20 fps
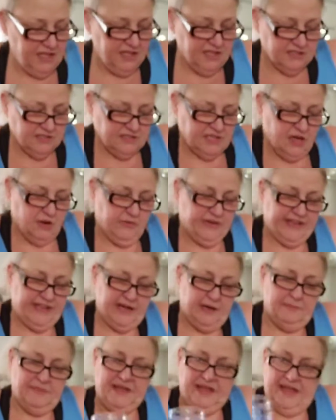So we got
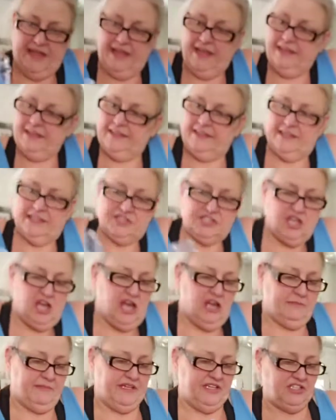our paint and our
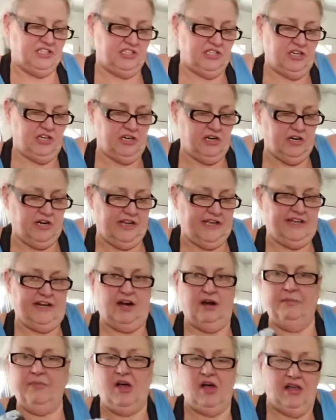chalk mixture and
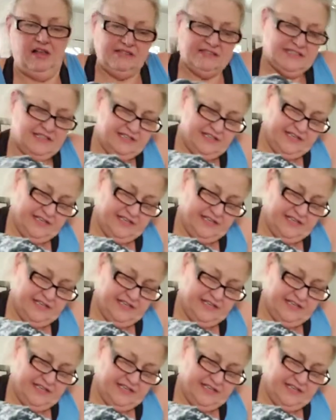our balls in